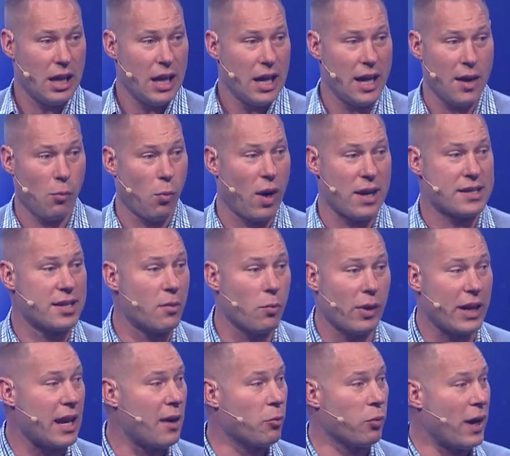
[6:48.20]
It wasn't
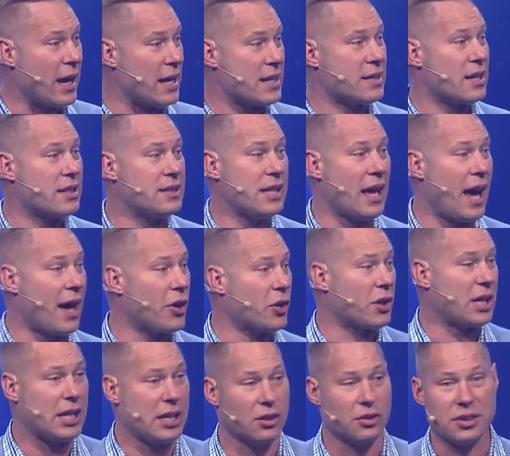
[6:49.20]
when he raised the dead or
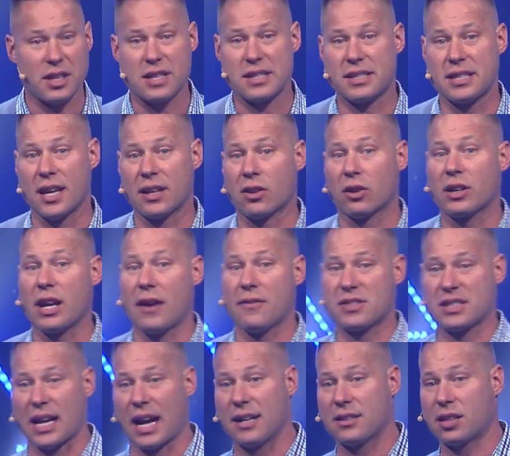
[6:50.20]
healed the sick or gave
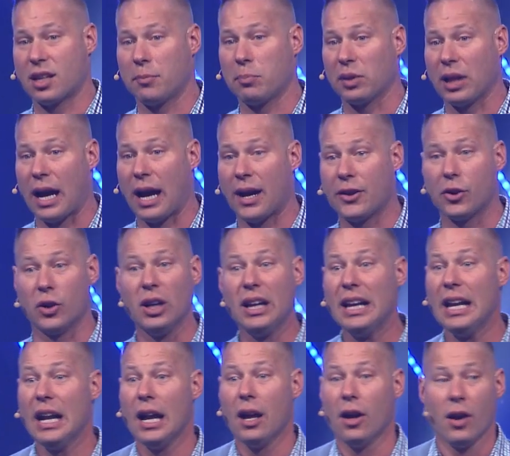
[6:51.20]
sight to the blind or
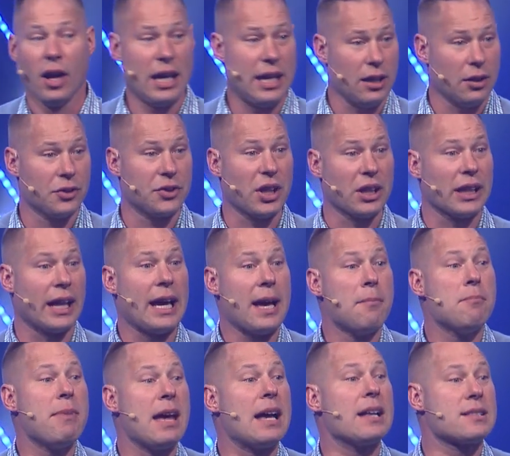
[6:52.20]
healed the
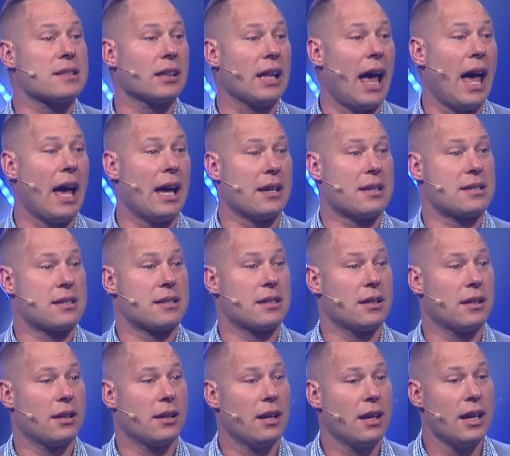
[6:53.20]
lame man's legs.
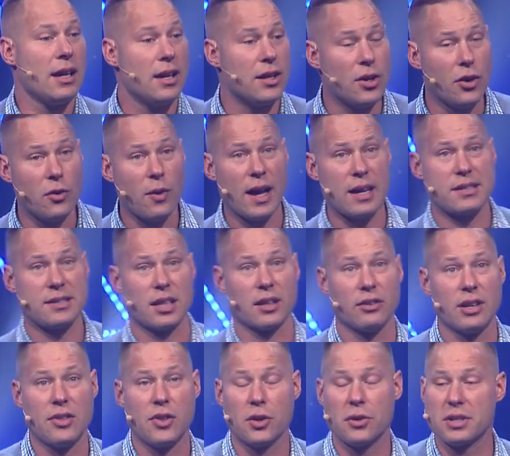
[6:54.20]

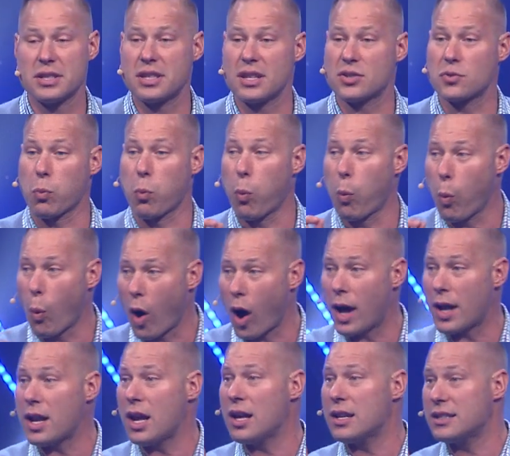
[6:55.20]
Interestingly, there is this
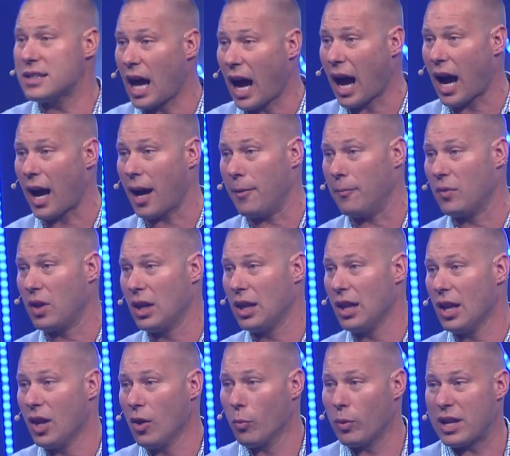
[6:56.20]
one time
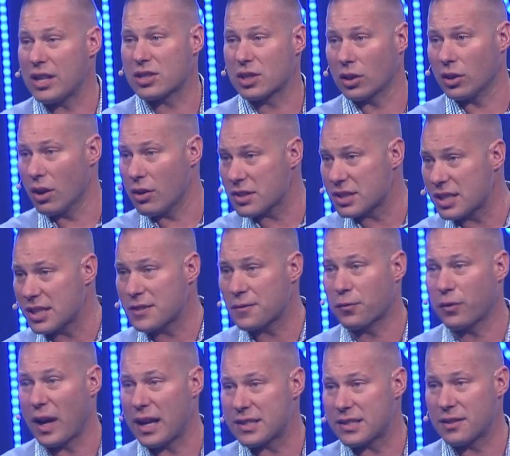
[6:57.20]
when his closest
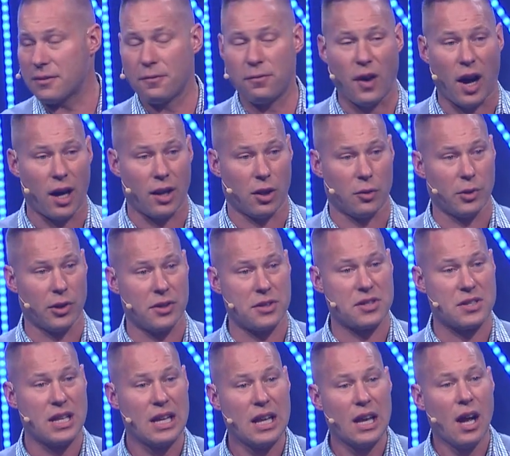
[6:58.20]
friends and
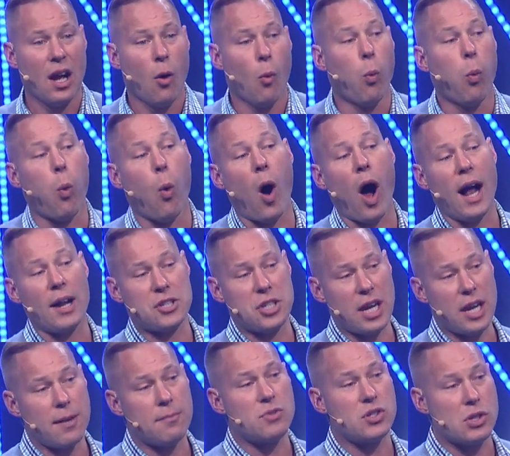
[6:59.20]
followers watch
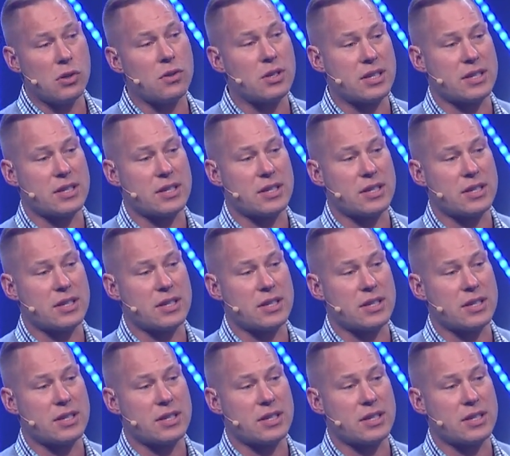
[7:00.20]
him do